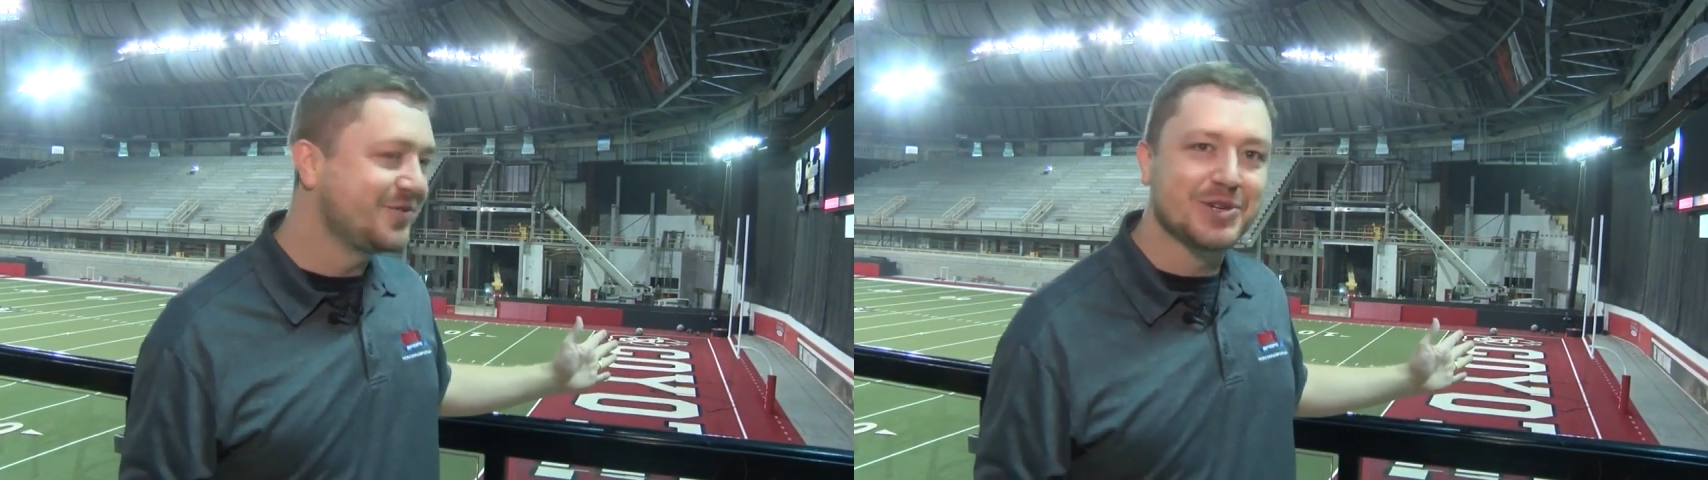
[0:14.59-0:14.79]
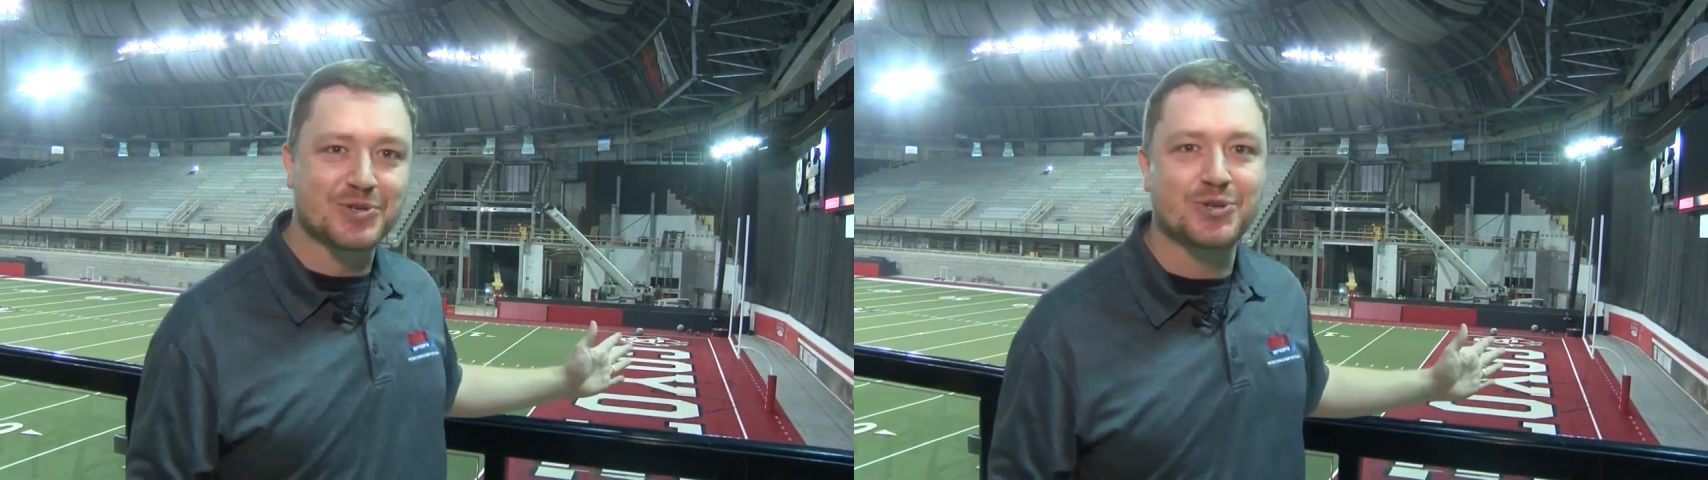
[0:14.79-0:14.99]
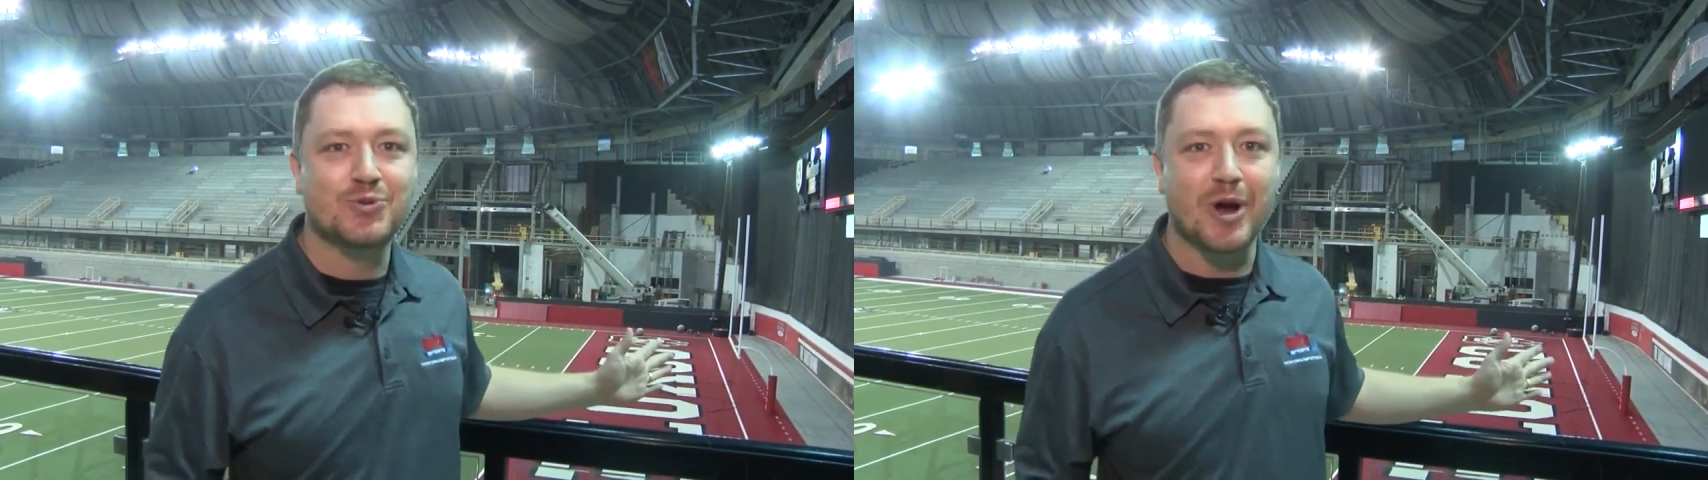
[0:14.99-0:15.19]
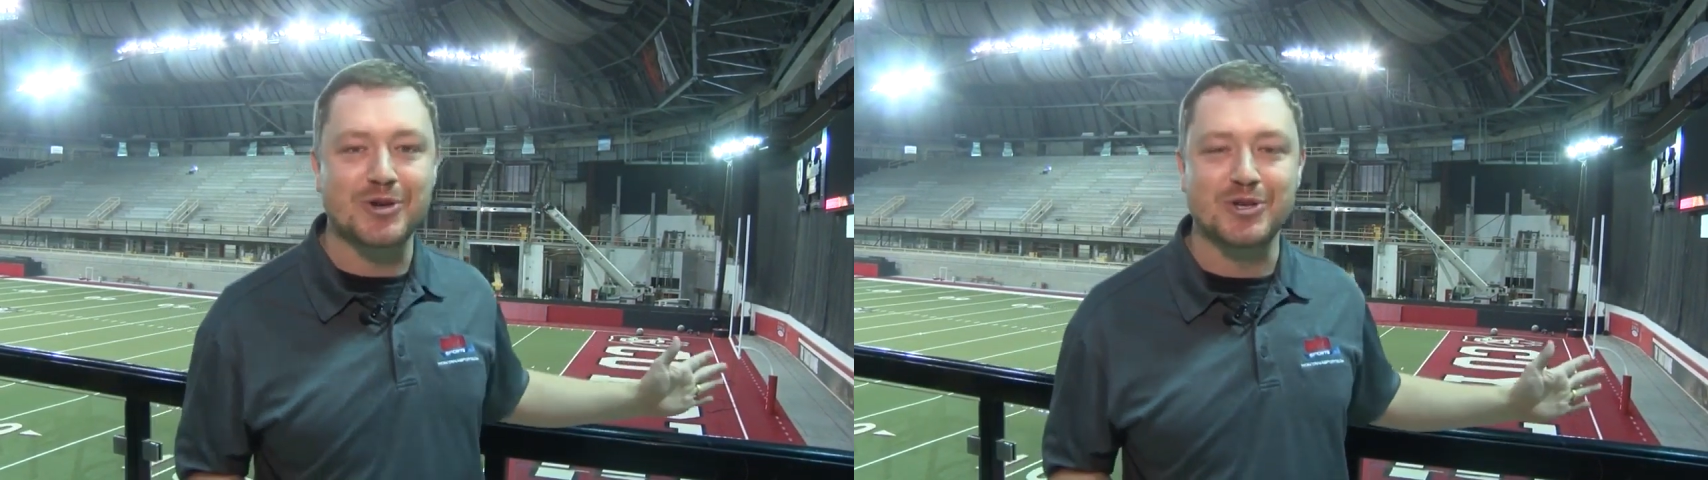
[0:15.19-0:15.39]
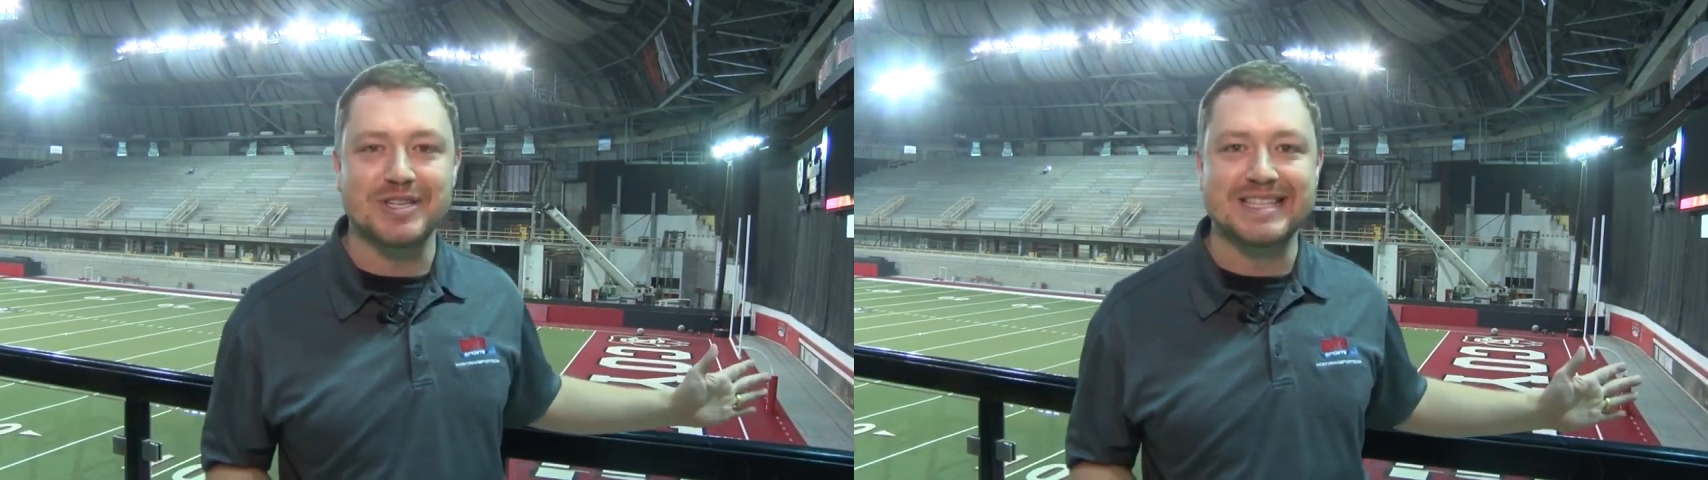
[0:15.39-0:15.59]

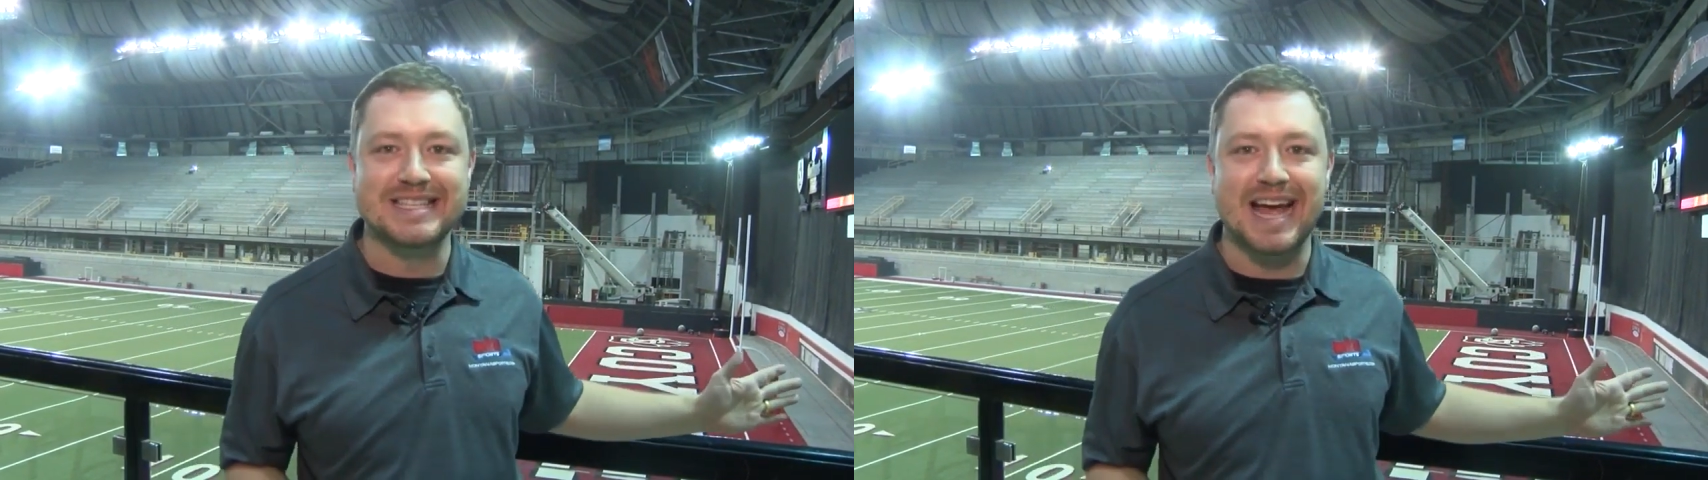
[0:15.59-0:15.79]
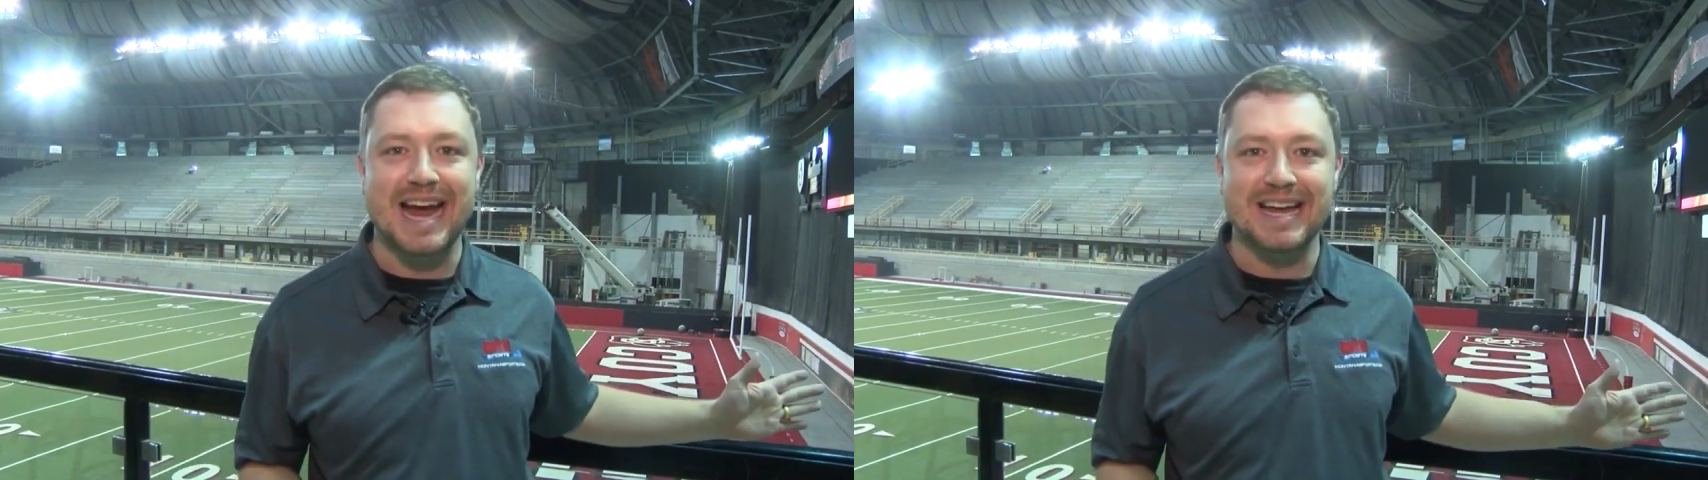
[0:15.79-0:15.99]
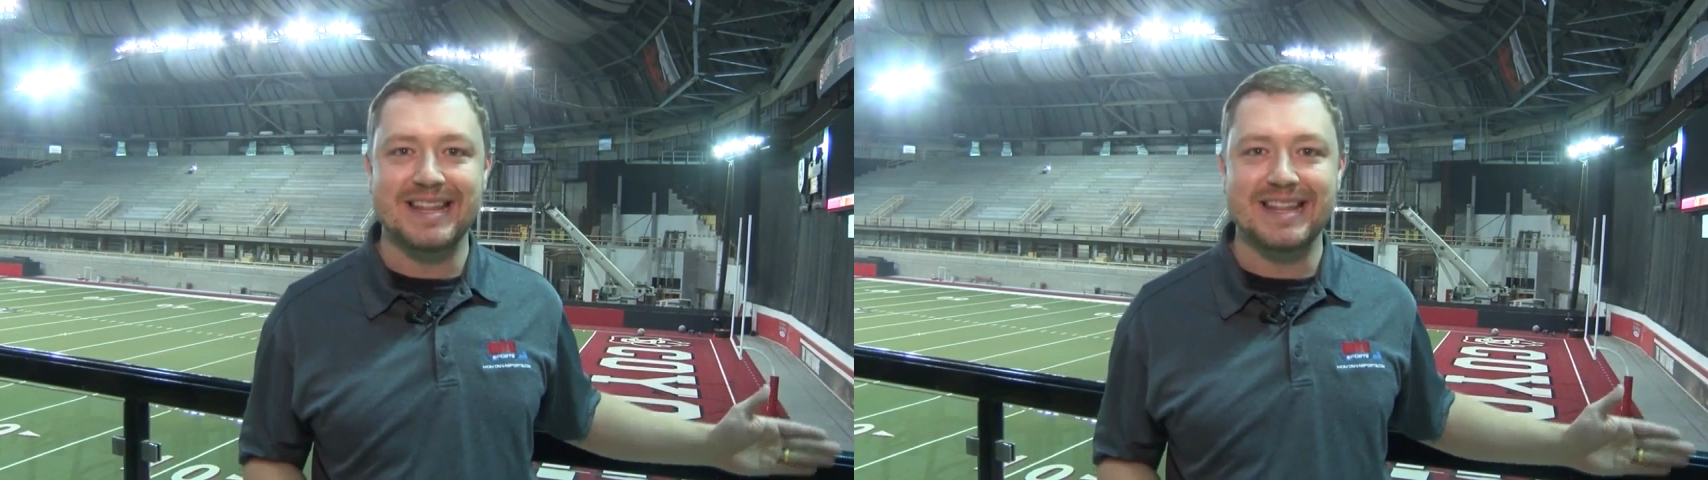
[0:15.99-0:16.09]
construction site.